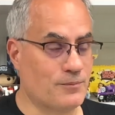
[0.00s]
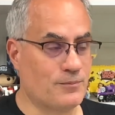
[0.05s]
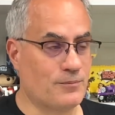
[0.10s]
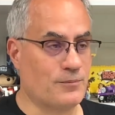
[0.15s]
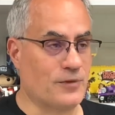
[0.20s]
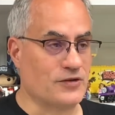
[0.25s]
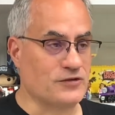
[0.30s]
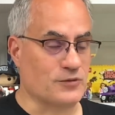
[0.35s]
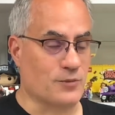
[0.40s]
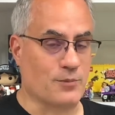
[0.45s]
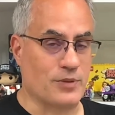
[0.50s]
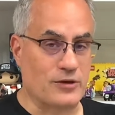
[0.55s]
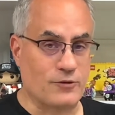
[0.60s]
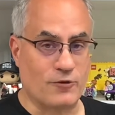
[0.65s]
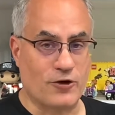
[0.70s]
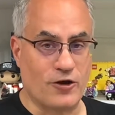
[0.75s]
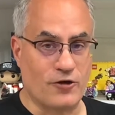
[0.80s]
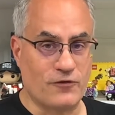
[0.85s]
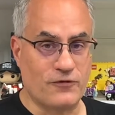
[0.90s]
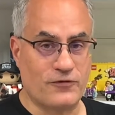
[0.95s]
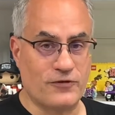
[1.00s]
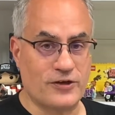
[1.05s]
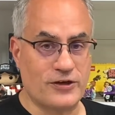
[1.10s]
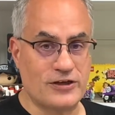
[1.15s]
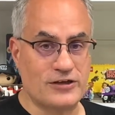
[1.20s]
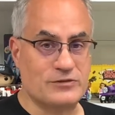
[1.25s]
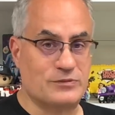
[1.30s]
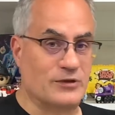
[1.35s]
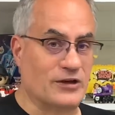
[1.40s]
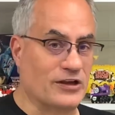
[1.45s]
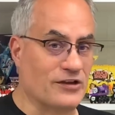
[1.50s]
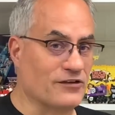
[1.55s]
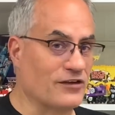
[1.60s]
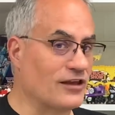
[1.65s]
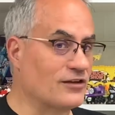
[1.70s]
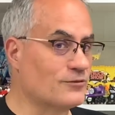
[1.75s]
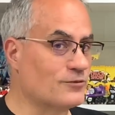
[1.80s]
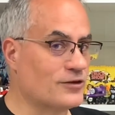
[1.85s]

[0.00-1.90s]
bunch of B-roll footage, because that's